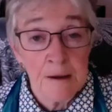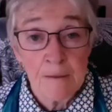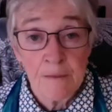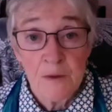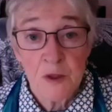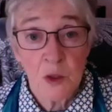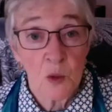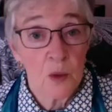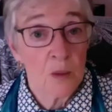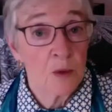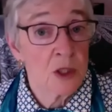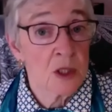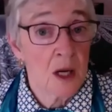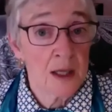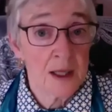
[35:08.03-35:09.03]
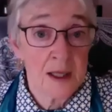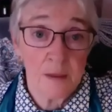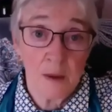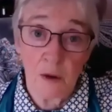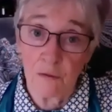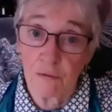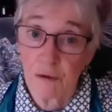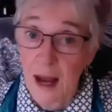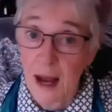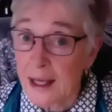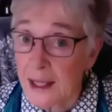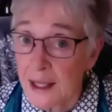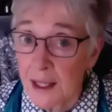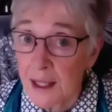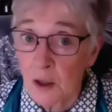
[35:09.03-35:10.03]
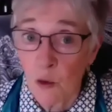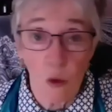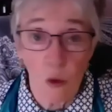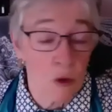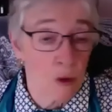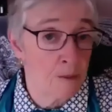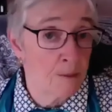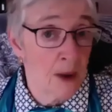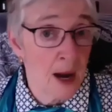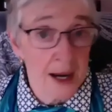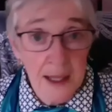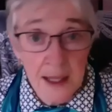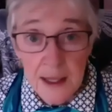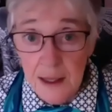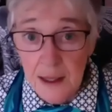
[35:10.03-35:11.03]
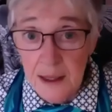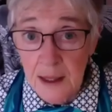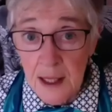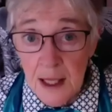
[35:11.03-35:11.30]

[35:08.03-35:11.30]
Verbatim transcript: So when we're talking about fracking or mining,